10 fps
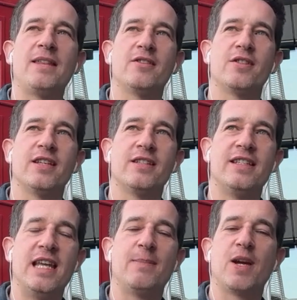There's this
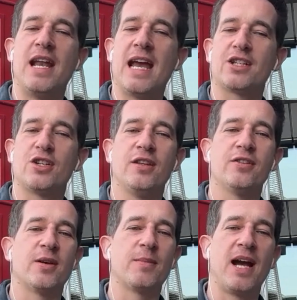deep connection.
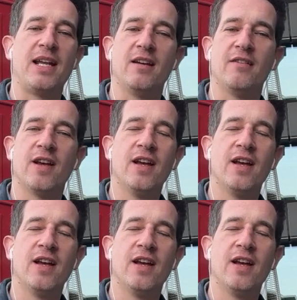There's some kind of